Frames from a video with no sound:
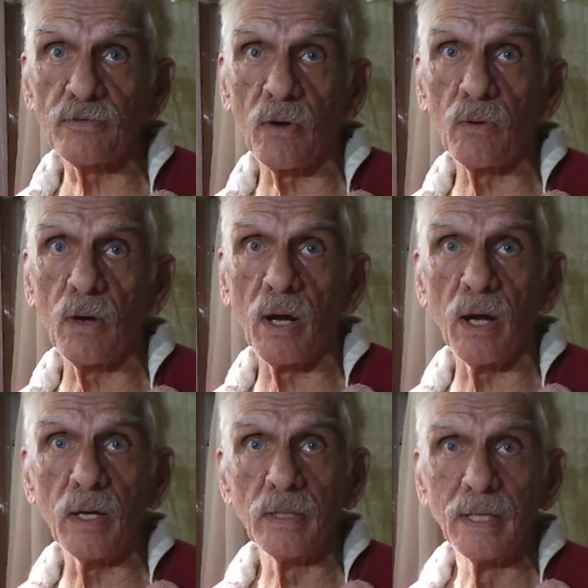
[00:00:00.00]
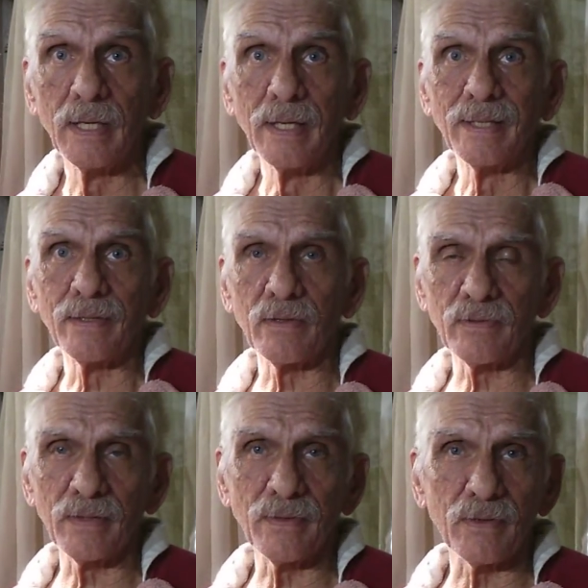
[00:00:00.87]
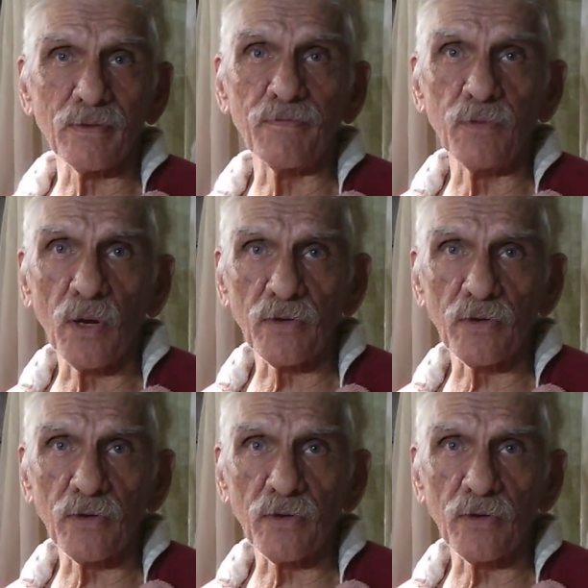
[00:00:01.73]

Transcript: So there's a few